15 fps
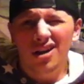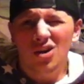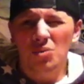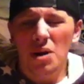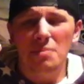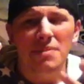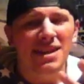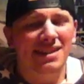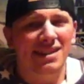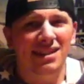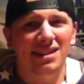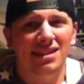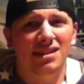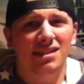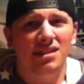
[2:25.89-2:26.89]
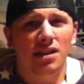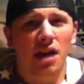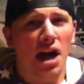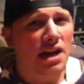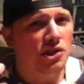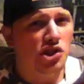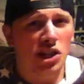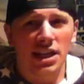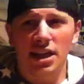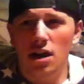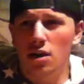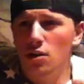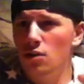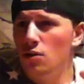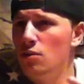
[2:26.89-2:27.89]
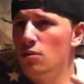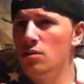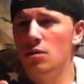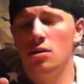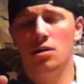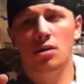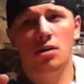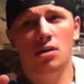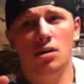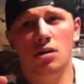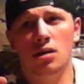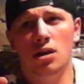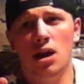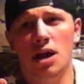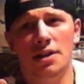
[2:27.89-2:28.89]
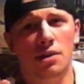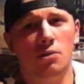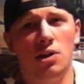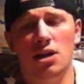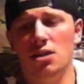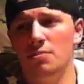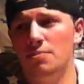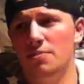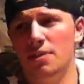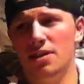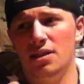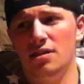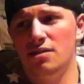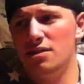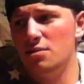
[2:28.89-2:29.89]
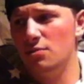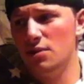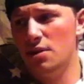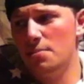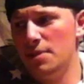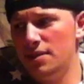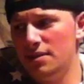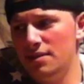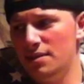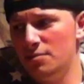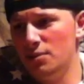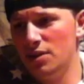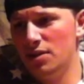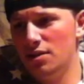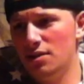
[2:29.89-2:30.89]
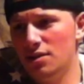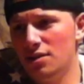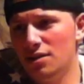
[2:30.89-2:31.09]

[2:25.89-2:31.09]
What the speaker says: am I missing? Gino. I think there's someone. I'm missing someone.